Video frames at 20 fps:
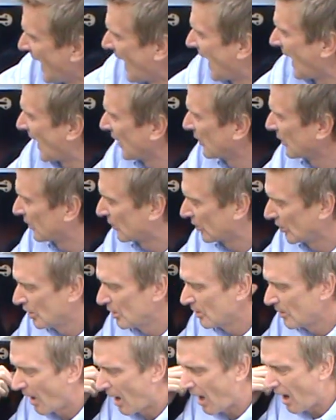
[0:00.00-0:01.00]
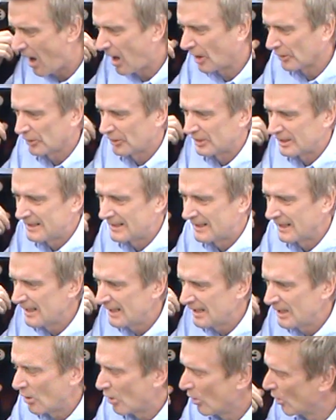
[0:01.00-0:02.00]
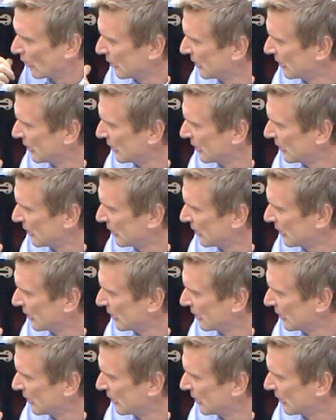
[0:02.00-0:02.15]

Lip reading: and through RCD or